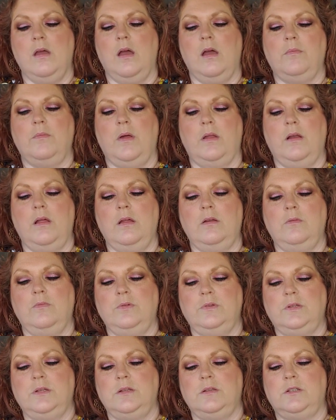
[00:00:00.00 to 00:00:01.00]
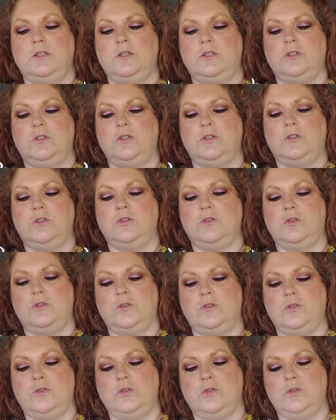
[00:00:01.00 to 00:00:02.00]
I'm not
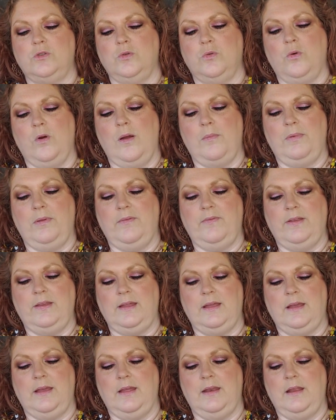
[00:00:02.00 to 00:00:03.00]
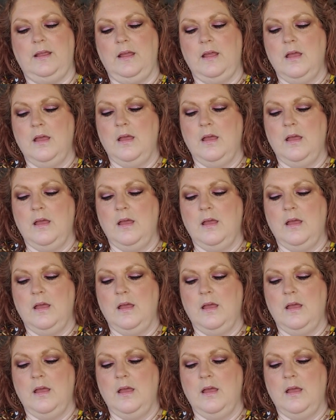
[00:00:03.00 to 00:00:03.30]
100% sure. I believe it did.